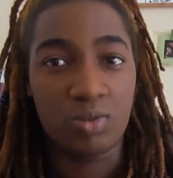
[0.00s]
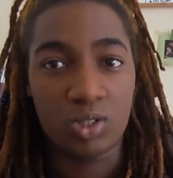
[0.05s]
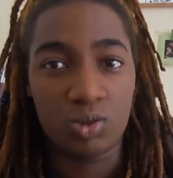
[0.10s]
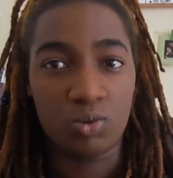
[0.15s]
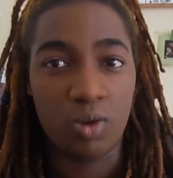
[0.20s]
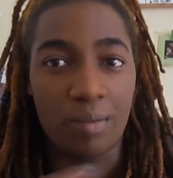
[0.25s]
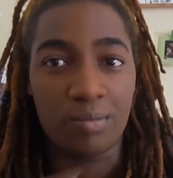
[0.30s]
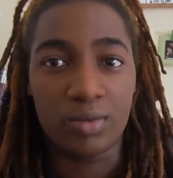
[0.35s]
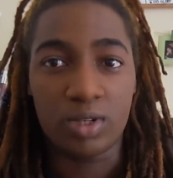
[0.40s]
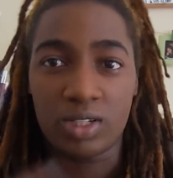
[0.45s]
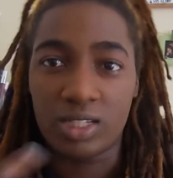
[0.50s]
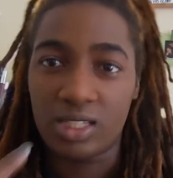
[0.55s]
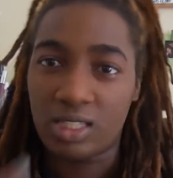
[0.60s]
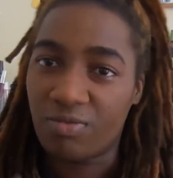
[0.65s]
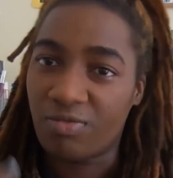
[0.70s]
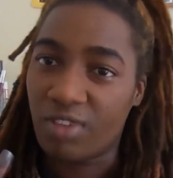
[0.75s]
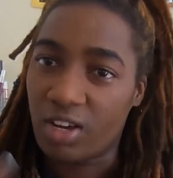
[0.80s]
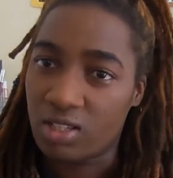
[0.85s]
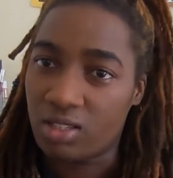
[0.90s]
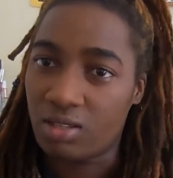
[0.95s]
which is why I'm doing
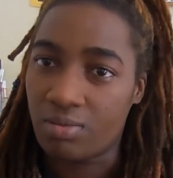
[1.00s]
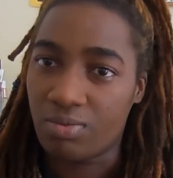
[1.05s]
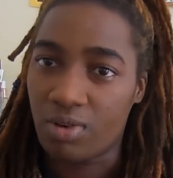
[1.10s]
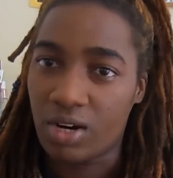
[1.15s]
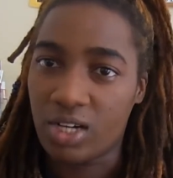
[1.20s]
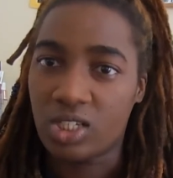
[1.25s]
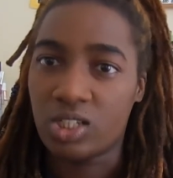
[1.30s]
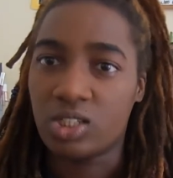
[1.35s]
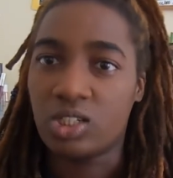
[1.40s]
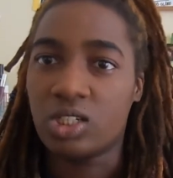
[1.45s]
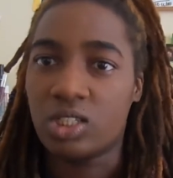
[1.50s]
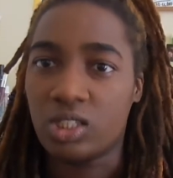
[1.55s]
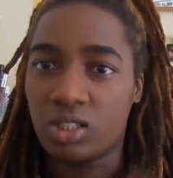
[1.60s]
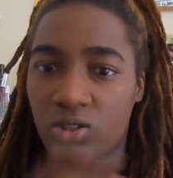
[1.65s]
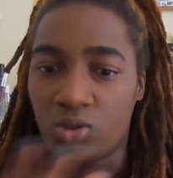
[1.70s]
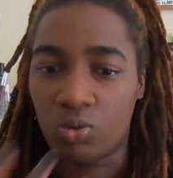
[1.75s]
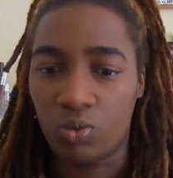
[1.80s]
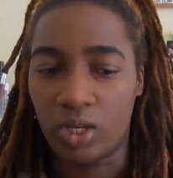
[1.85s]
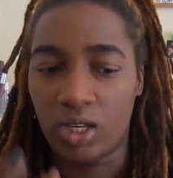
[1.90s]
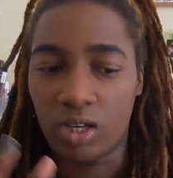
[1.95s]
this first impression, because
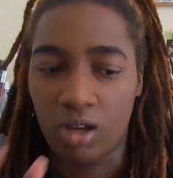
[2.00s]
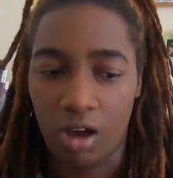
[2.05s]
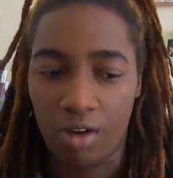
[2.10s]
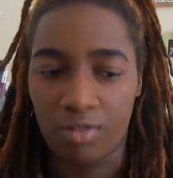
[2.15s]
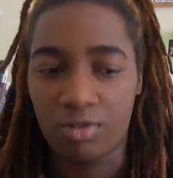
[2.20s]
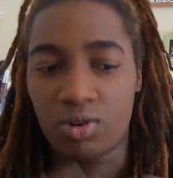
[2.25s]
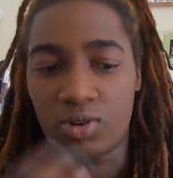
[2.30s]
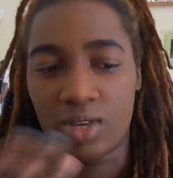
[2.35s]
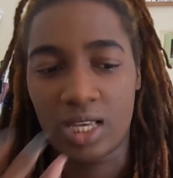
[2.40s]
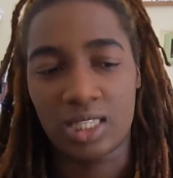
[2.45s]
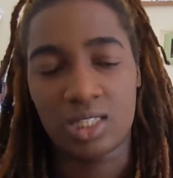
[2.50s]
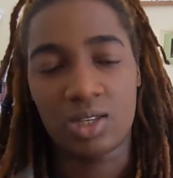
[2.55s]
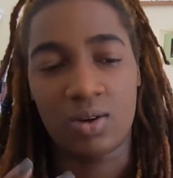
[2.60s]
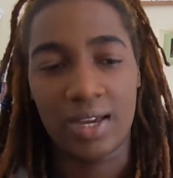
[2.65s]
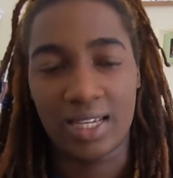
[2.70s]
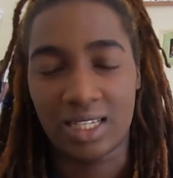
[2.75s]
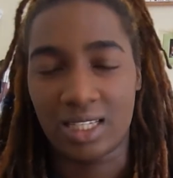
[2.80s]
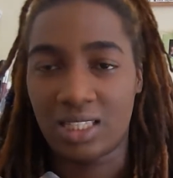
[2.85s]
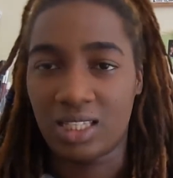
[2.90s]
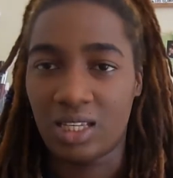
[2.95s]
it's a week after this, so
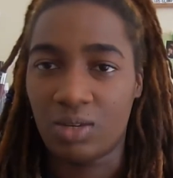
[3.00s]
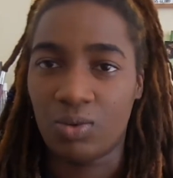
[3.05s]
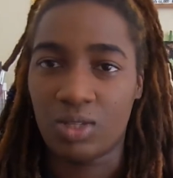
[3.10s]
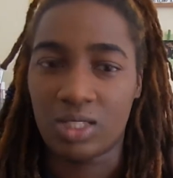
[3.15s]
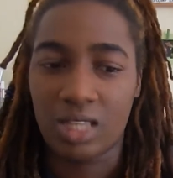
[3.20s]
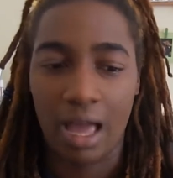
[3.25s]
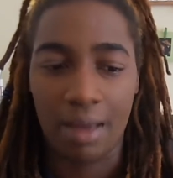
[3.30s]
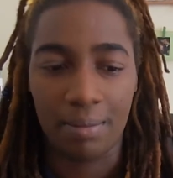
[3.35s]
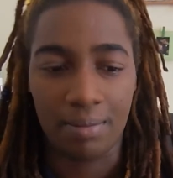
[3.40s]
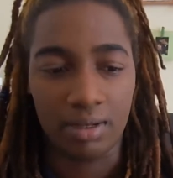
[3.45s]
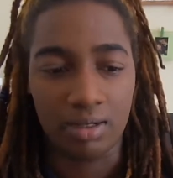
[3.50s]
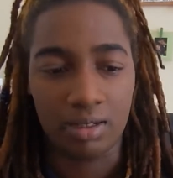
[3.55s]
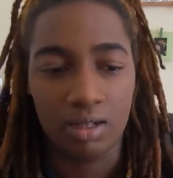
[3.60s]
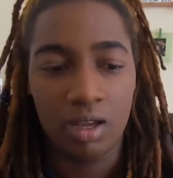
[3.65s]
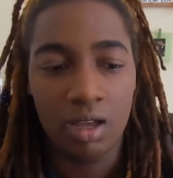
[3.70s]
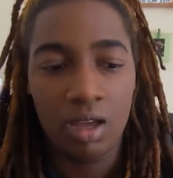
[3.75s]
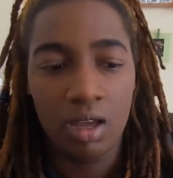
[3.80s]
I can see what's happened.